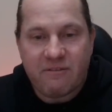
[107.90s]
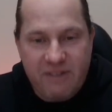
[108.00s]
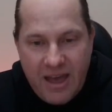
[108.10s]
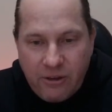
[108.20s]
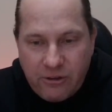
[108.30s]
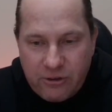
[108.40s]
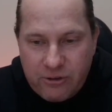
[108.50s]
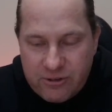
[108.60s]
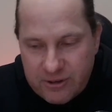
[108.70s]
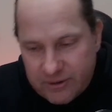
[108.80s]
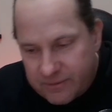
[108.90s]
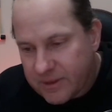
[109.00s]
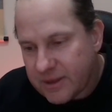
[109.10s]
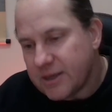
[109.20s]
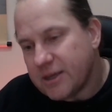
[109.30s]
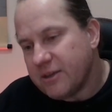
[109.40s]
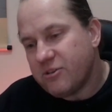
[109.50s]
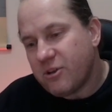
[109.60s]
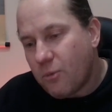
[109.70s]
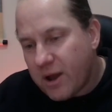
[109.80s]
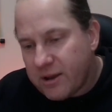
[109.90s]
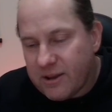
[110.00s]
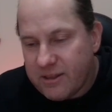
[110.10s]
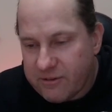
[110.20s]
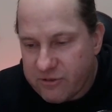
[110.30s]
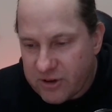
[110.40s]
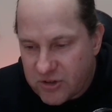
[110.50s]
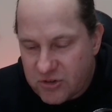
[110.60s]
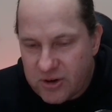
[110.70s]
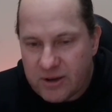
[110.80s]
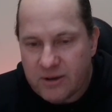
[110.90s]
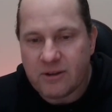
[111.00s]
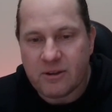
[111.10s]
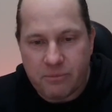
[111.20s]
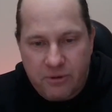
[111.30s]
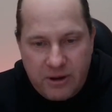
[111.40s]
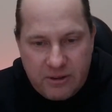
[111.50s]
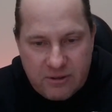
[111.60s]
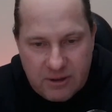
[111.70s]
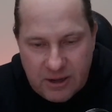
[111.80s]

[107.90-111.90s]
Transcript: values. And it's no wonder they're frustrated and depressed.